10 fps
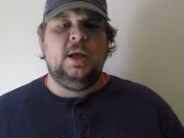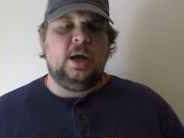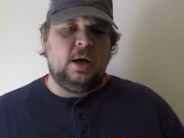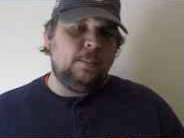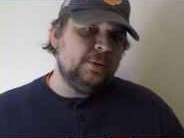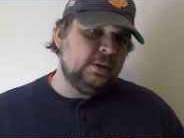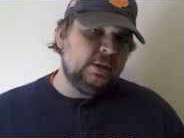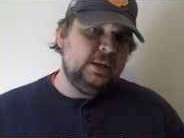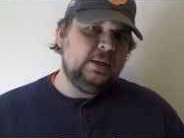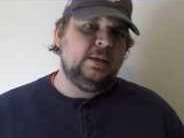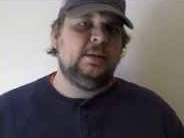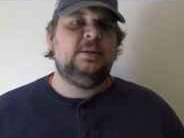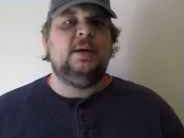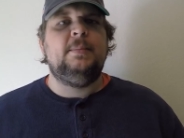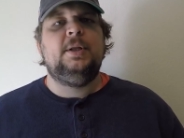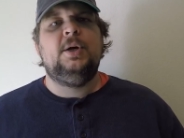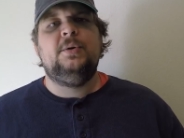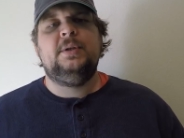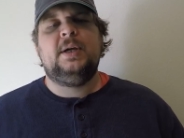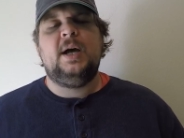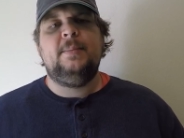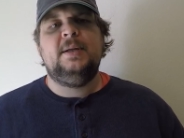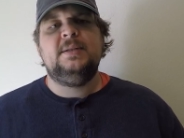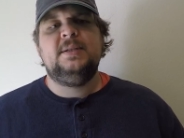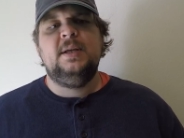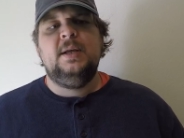I'll put the link down below in the comments.